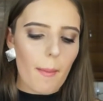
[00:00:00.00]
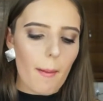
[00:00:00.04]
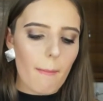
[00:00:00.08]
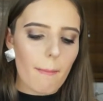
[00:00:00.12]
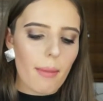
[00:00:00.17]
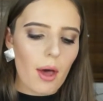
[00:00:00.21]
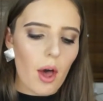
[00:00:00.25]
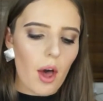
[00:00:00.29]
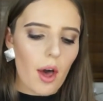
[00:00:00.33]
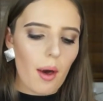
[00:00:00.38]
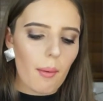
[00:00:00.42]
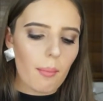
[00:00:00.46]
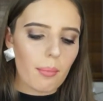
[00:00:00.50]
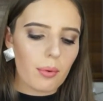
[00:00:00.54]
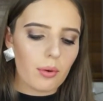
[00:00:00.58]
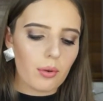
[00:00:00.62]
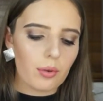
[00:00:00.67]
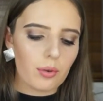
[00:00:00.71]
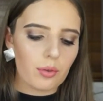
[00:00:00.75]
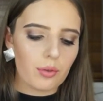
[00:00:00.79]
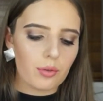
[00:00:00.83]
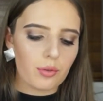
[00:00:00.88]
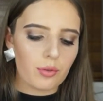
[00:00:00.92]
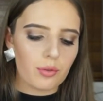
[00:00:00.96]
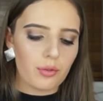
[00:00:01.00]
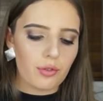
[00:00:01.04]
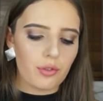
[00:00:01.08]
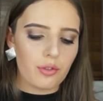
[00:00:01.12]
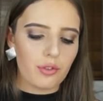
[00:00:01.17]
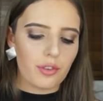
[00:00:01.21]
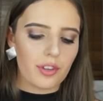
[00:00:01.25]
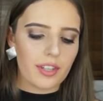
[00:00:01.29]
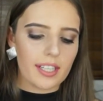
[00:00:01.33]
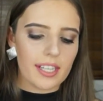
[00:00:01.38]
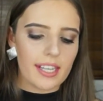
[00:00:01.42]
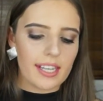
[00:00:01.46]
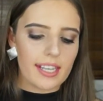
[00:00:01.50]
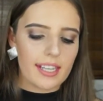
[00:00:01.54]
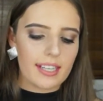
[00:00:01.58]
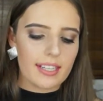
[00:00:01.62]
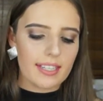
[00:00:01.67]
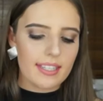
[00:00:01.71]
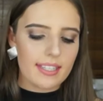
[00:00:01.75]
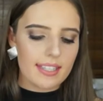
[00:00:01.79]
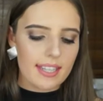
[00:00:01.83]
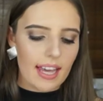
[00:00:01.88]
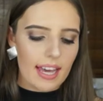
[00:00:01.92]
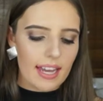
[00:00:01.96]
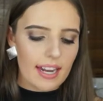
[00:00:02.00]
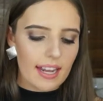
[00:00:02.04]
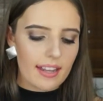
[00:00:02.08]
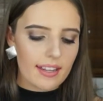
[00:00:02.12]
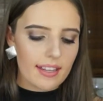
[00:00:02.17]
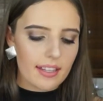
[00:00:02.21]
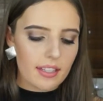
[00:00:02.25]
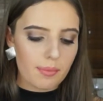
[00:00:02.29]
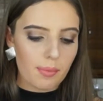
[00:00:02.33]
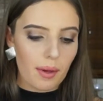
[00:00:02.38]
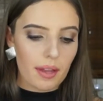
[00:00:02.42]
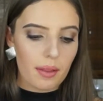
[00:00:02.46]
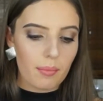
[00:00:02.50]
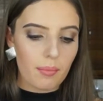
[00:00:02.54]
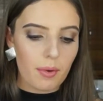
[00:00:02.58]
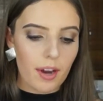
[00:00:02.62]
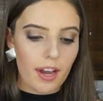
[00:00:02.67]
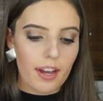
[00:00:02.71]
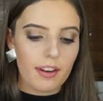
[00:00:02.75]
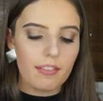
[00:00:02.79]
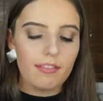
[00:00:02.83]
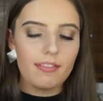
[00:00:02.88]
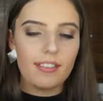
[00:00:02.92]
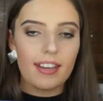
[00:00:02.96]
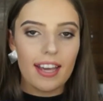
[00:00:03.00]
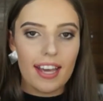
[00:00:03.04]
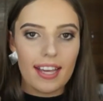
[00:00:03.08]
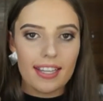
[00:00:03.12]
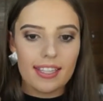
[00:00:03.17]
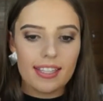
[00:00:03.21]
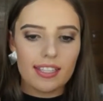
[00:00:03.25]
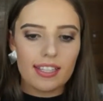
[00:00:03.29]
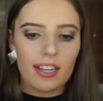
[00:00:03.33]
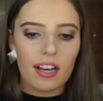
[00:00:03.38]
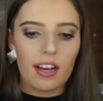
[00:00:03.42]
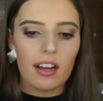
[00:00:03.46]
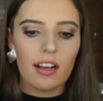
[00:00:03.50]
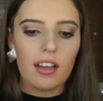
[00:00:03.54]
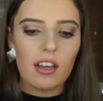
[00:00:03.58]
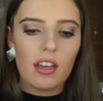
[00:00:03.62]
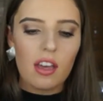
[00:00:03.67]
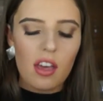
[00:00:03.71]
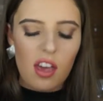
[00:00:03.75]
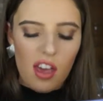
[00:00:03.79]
purple frilly set, and it's by the brand Fiesta.